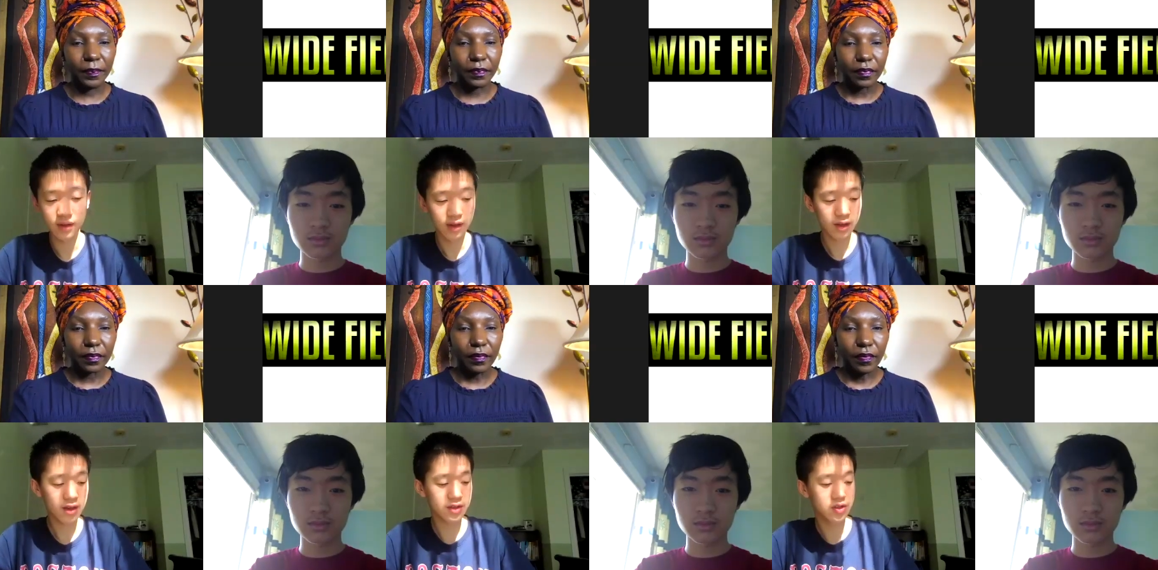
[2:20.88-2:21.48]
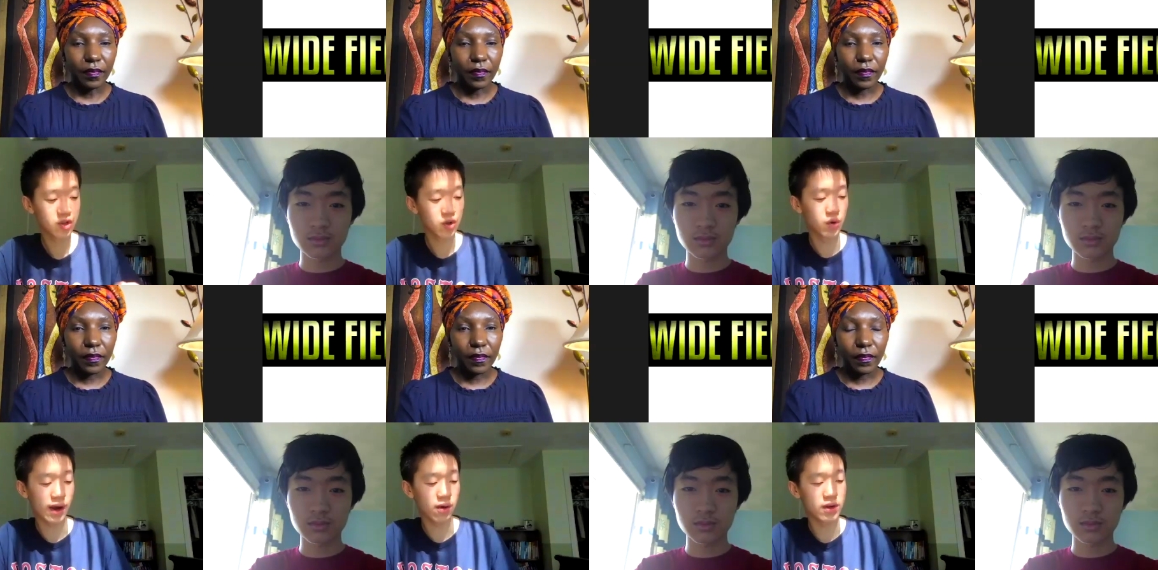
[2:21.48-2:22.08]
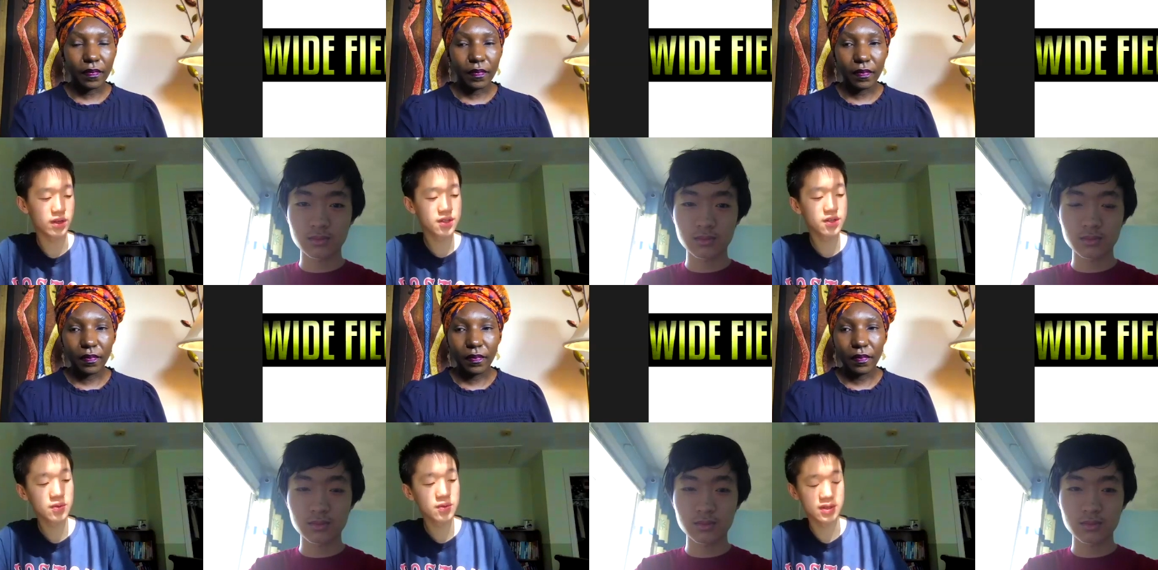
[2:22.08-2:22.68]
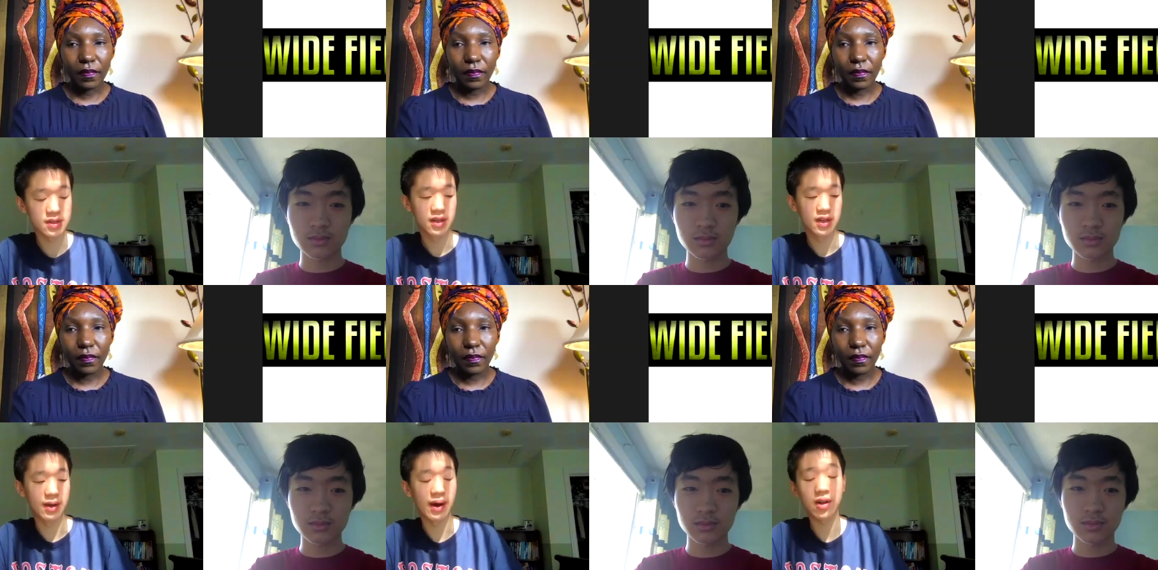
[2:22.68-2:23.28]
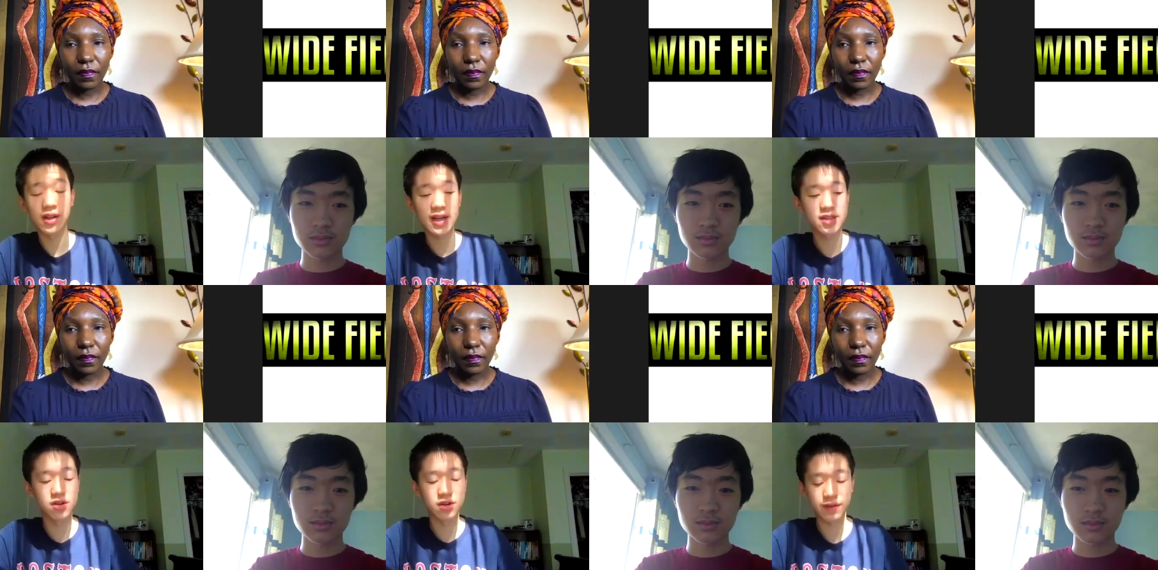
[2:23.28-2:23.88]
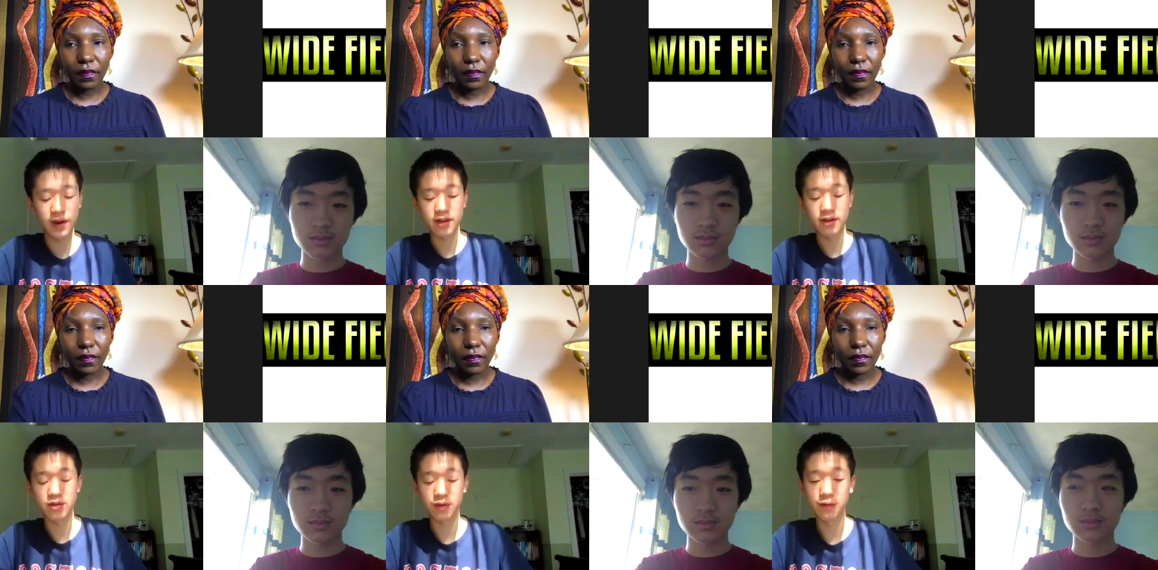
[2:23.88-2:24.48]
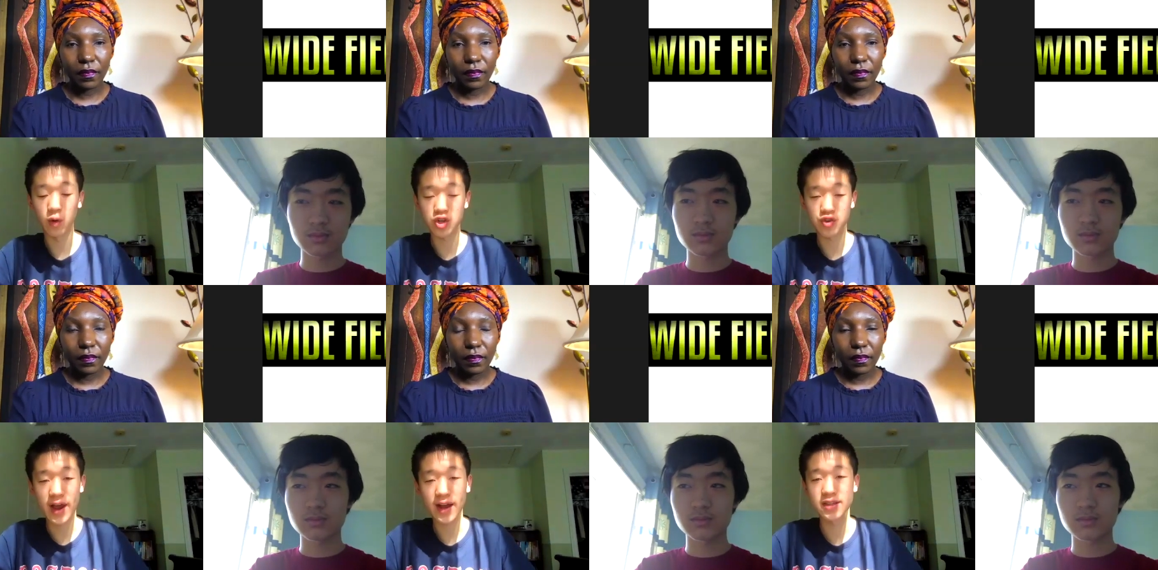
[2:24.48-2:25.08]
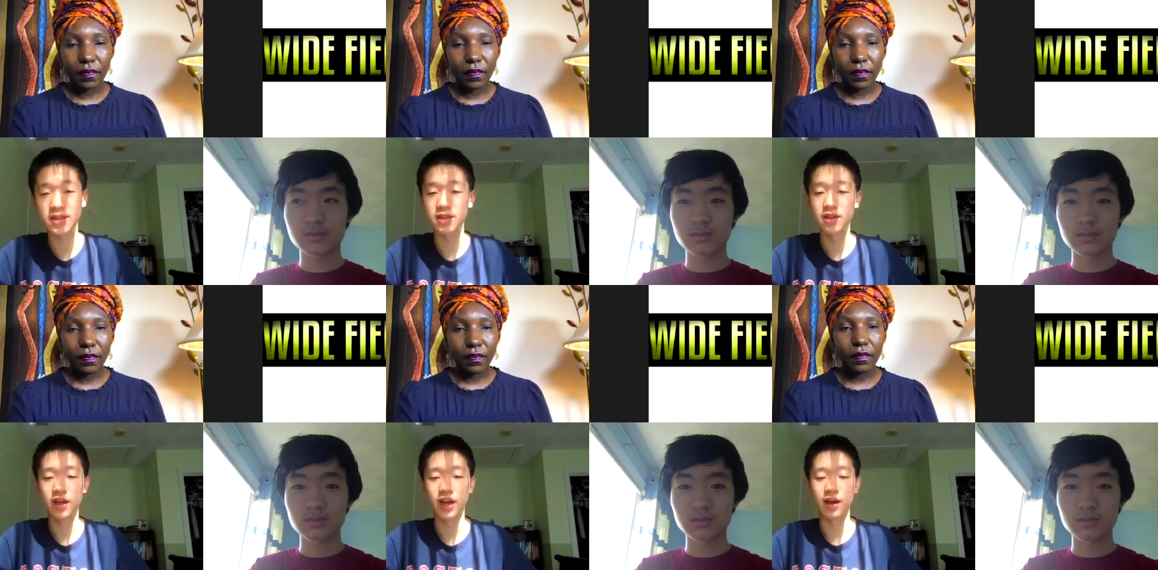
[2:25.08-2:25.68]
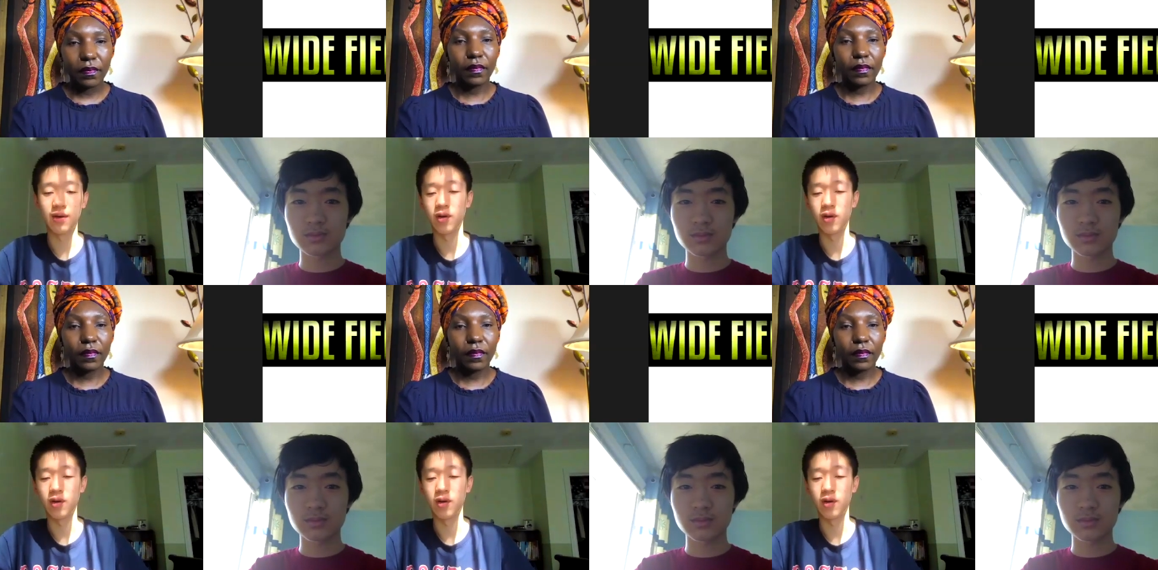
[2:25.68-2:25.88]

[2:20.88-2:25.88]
Speaker 1: yes yeah, so our institute is our classes are divided into four tracks um,